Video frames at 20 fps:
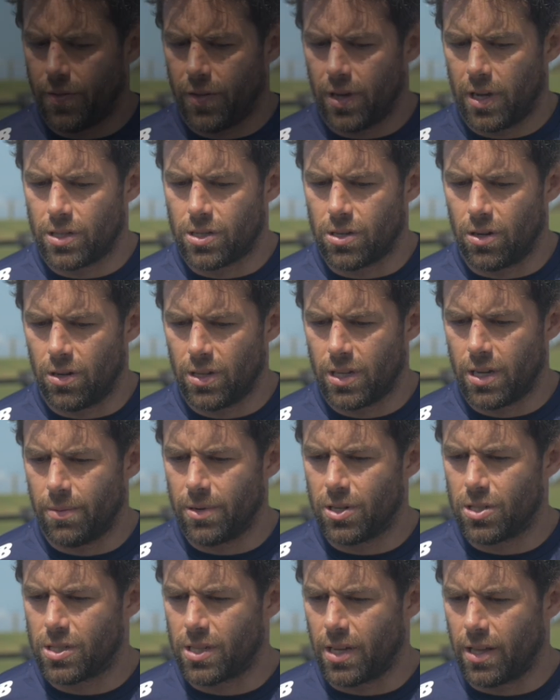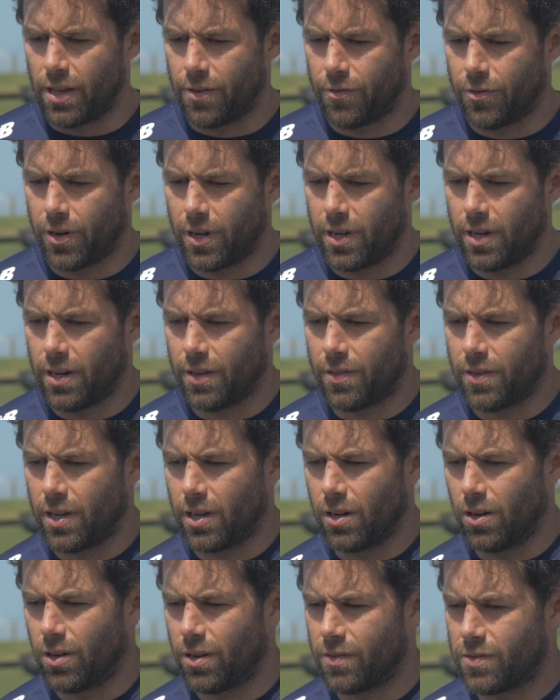I think it's hard coming to South Africa. I
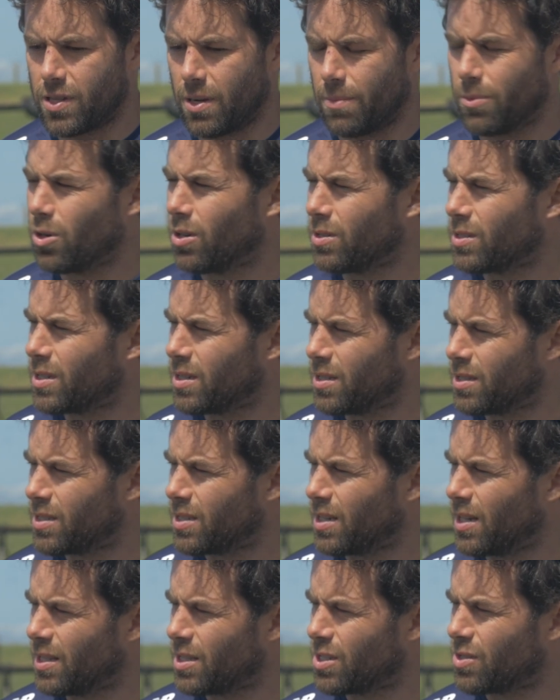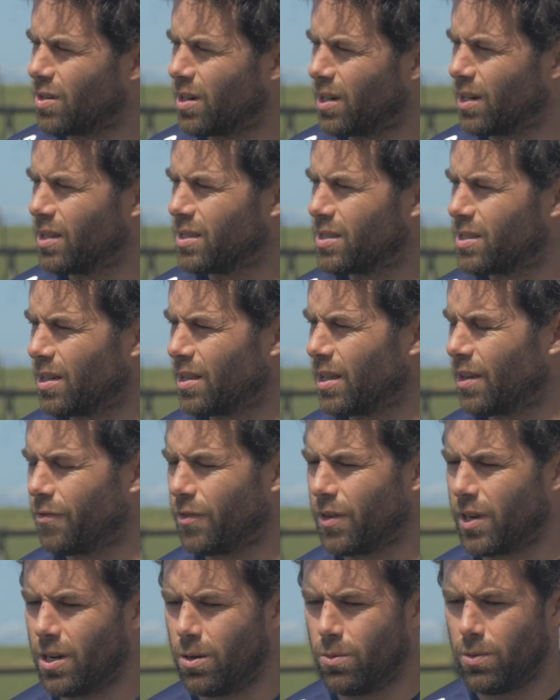think a lot of subcontinent sides struggle in South
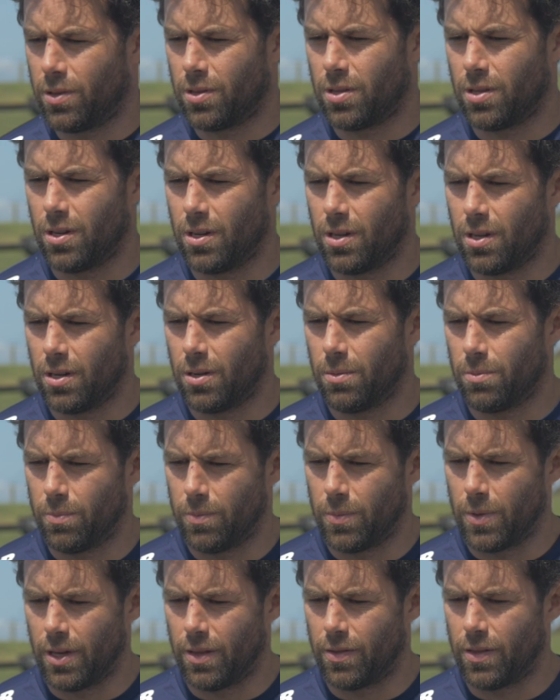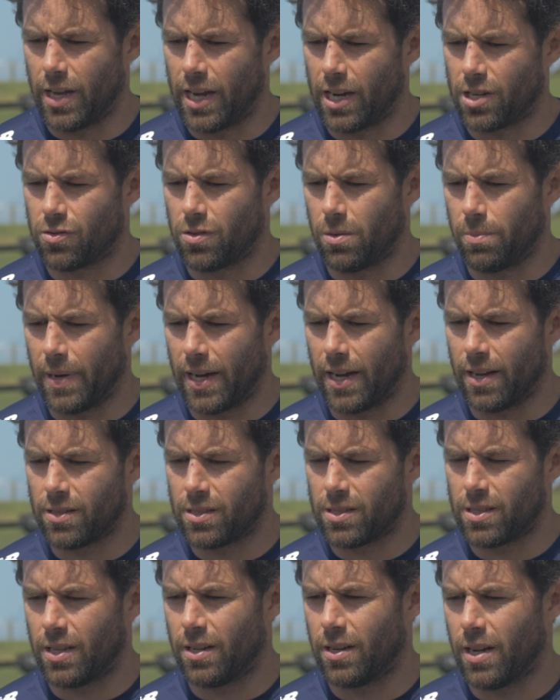Africa with the extra
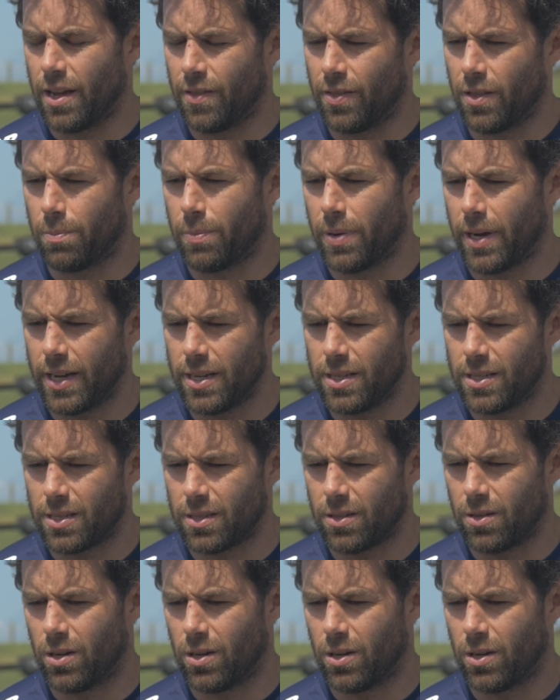bounce and the pace.